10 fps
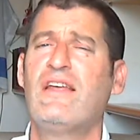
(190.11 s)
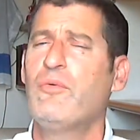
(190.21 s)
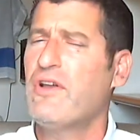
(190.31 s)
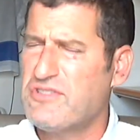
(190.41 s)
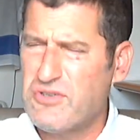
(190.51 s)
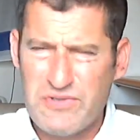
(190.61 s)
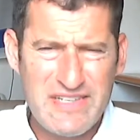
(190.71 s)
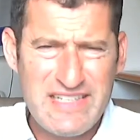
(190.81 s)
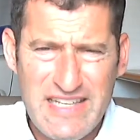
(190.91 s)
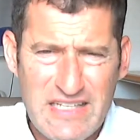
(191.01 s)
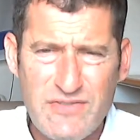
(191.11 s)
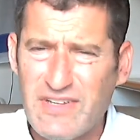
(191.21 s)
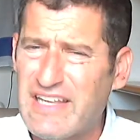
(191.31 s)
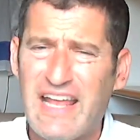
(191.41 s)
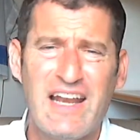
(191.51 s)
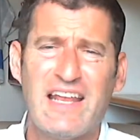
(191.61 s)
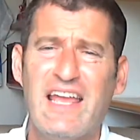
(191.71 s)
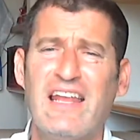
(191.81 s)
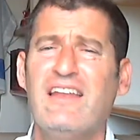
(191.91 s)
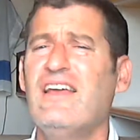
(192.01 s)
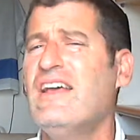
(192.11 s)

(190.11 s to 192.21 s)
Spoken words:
that we are so successful again and again.